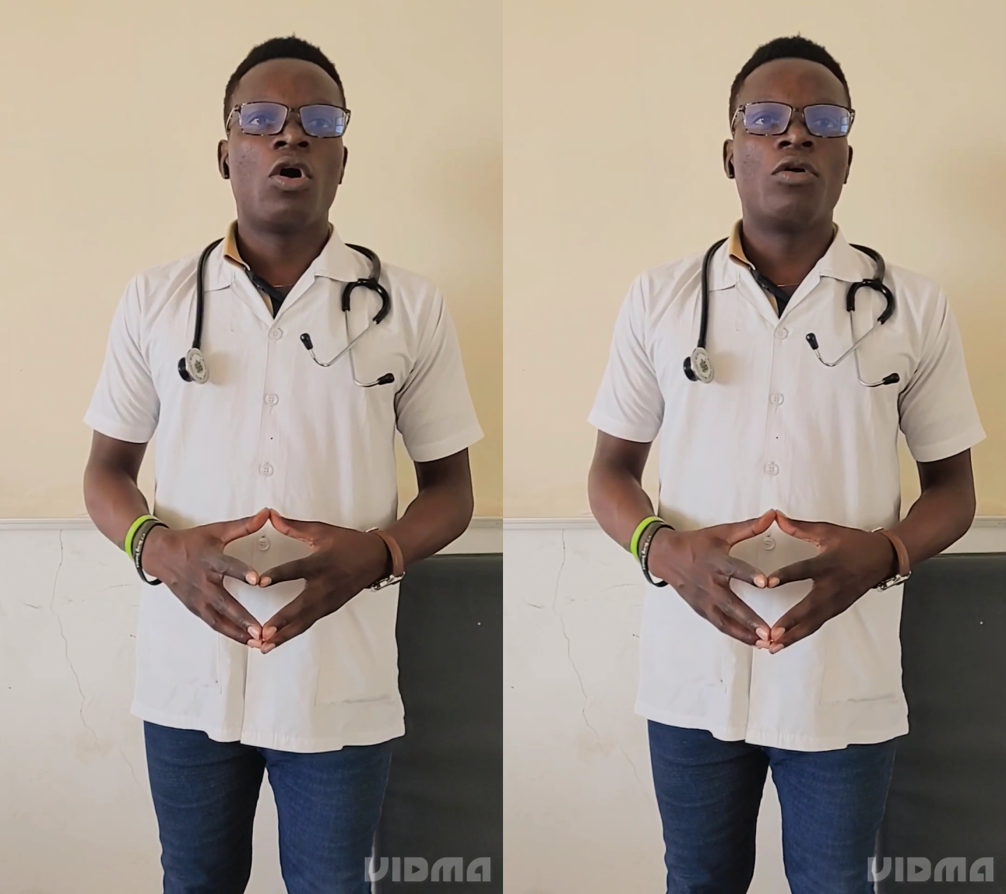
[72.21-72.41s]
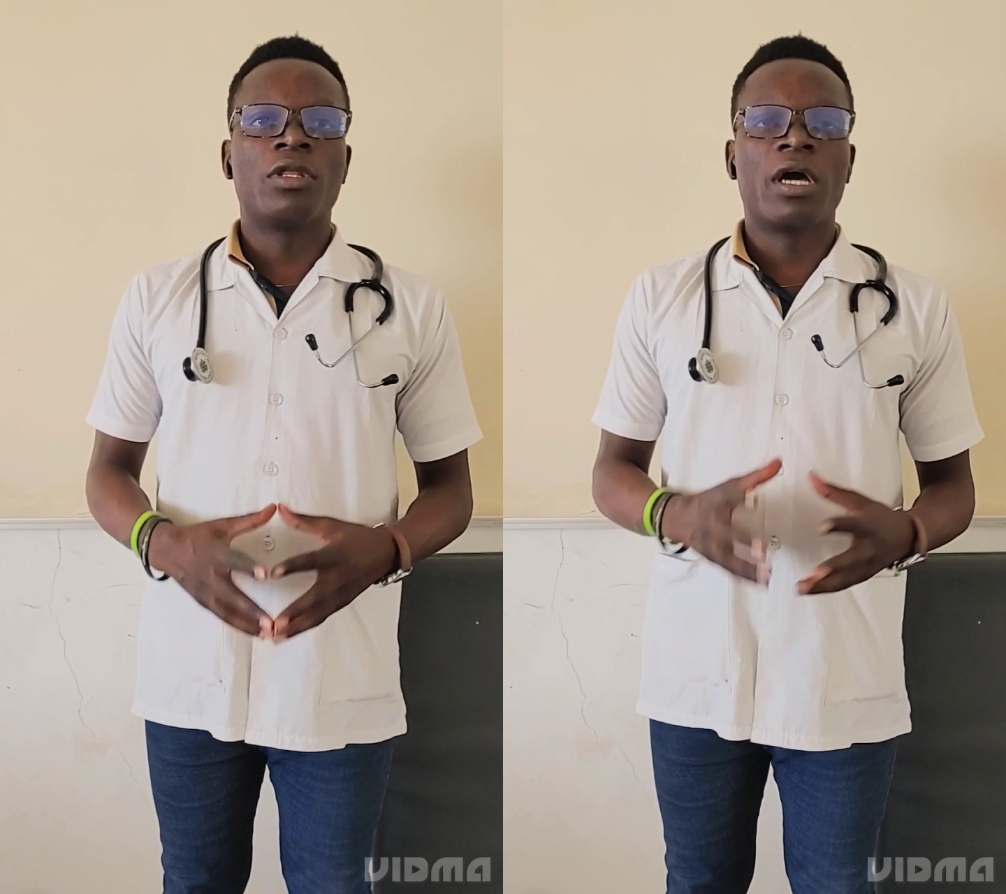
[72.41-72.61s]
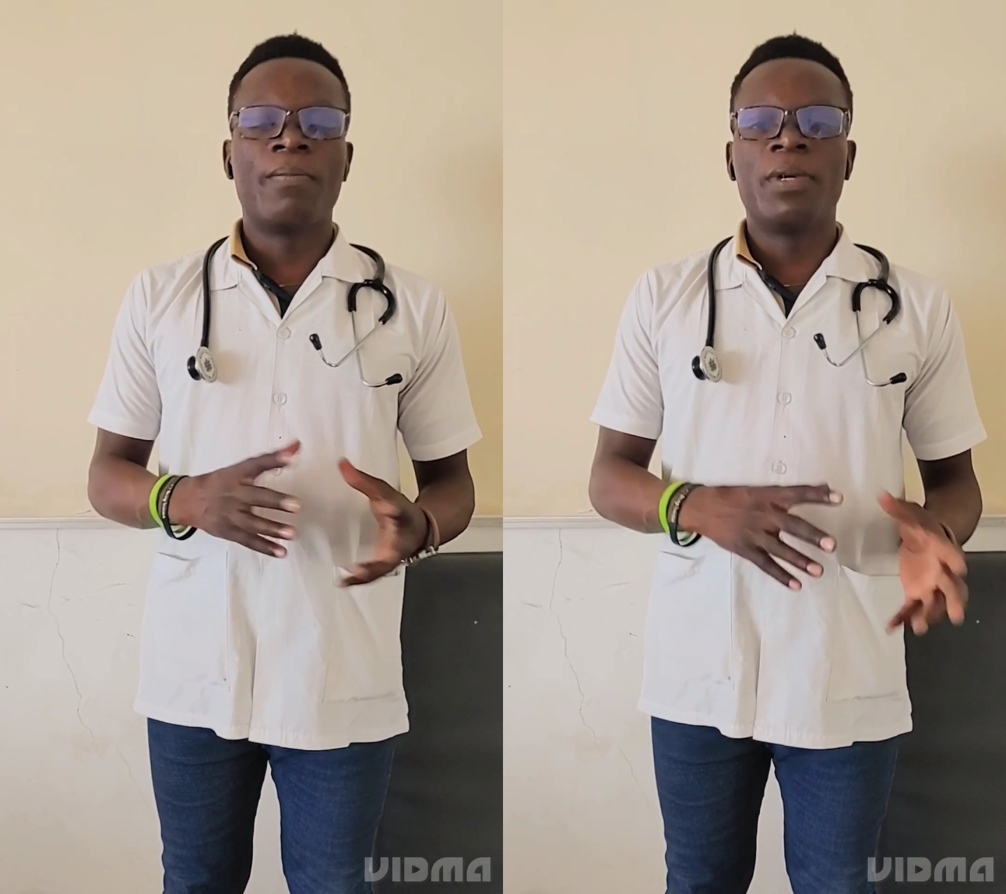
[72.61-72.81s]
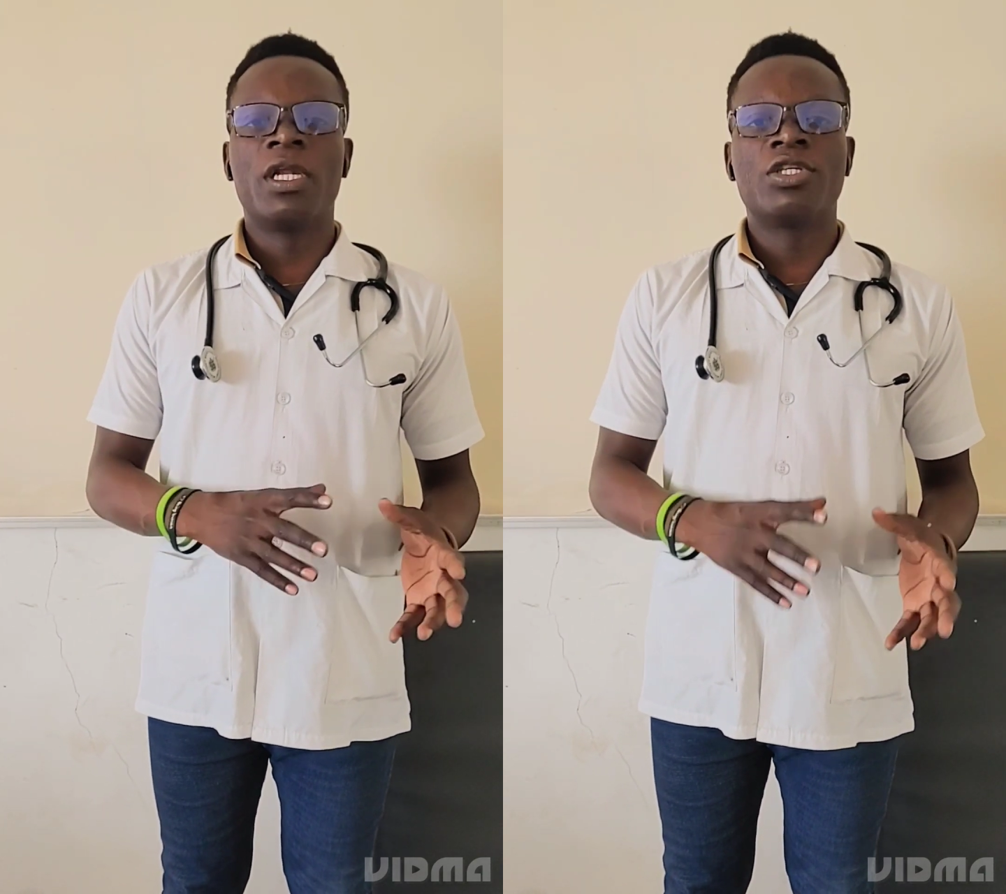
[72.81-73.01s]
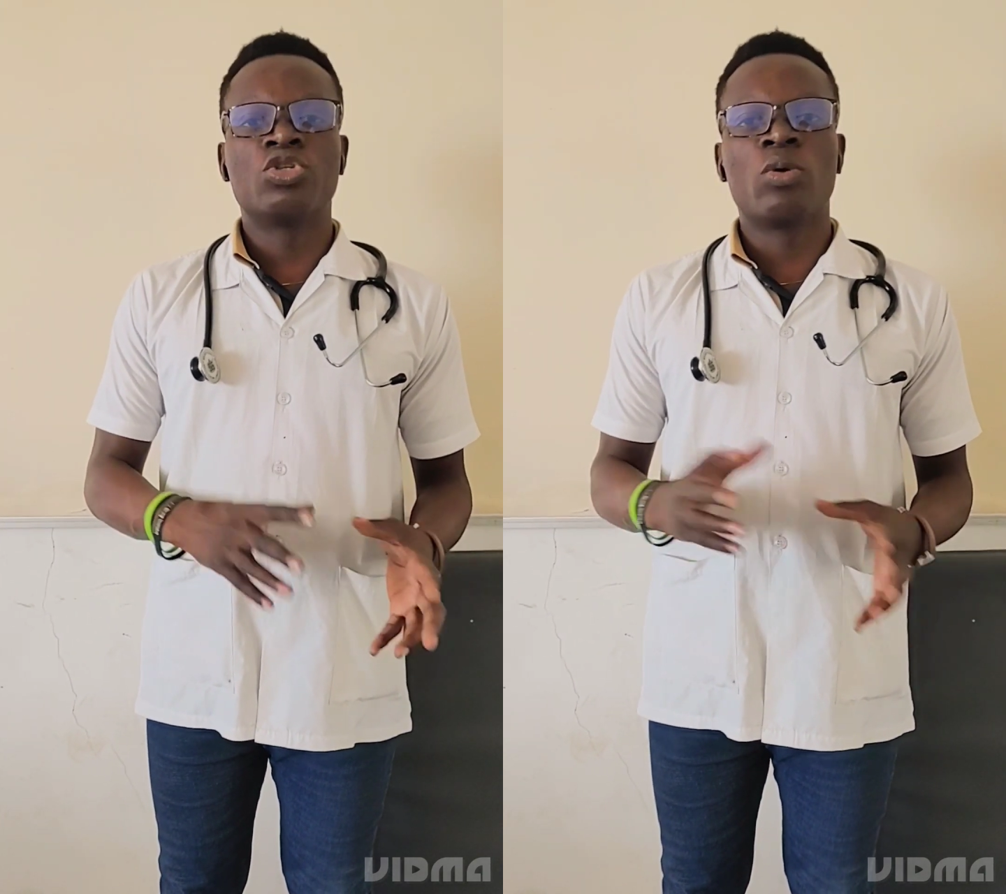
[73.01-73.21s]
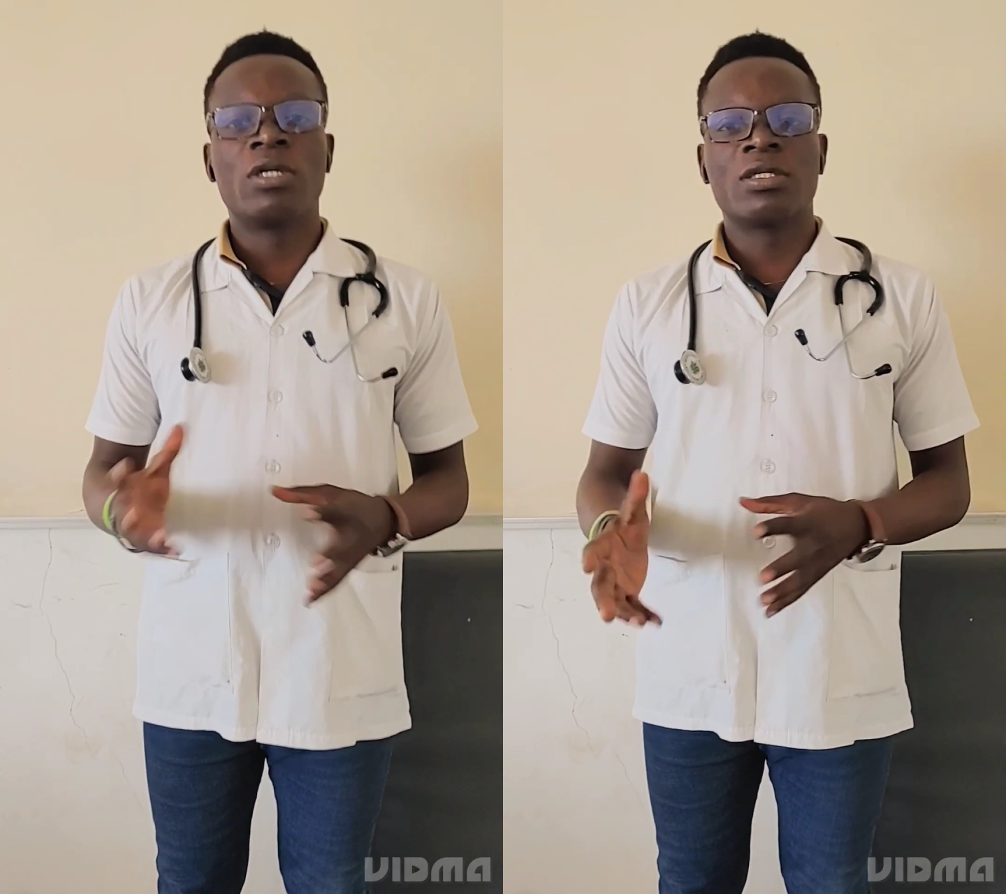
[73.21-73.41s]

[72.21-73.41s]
or the ability to